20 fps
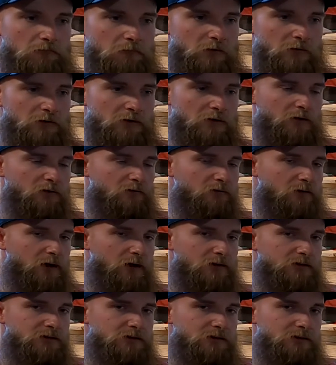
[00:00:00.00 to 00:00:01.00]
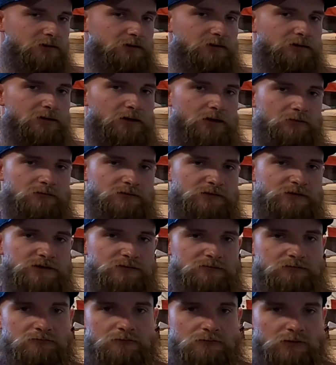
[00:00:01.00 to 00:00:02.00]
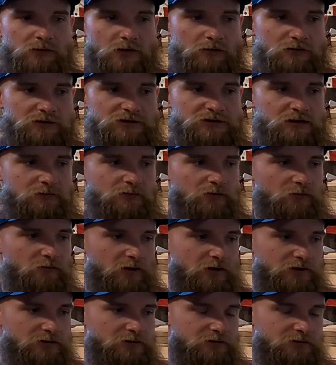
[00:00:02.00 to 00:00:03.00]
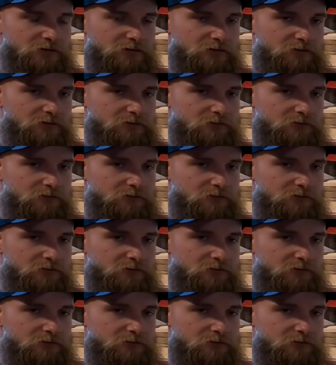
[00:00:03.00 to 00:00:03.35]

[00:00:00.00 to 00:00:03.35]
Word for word: With a lower velocity comes lower chamber pressures.